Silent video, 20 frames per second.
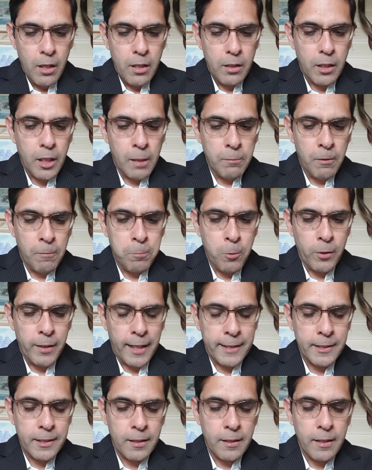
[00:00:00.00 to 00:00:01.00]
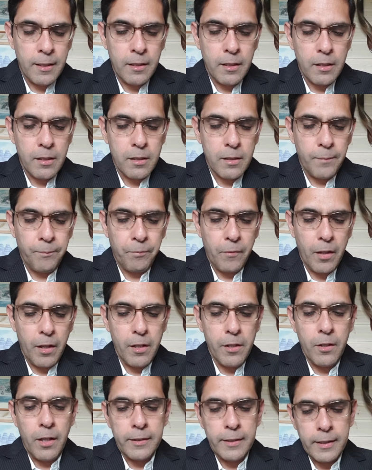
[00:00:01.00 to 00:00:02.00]
term of protection in the
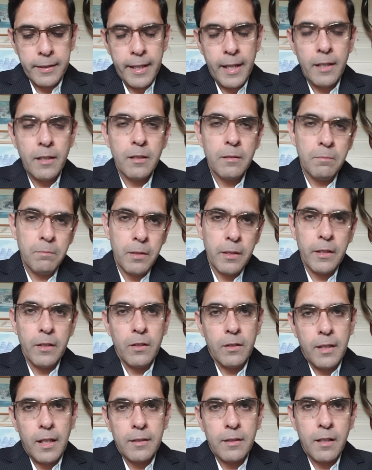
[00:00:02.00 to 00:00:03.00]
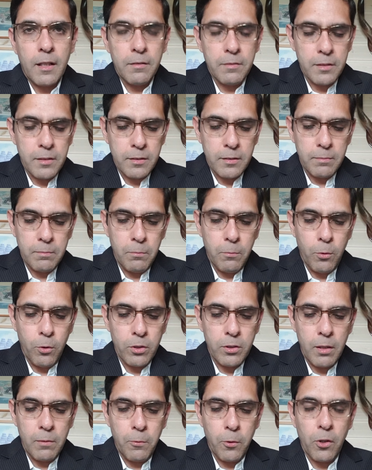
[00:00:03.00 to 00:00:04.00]
United Kingdom, but that covers
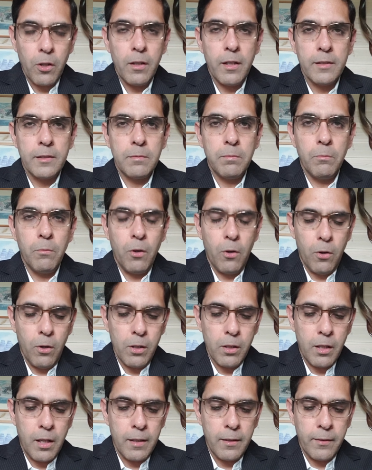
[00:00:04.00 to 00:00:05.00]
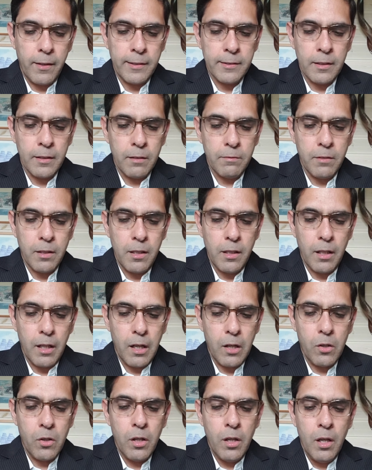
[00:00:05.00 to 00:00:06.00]
more or less all countries in the world
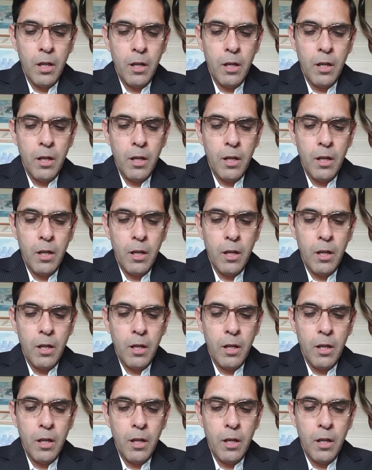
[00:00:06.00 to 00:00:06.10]
now.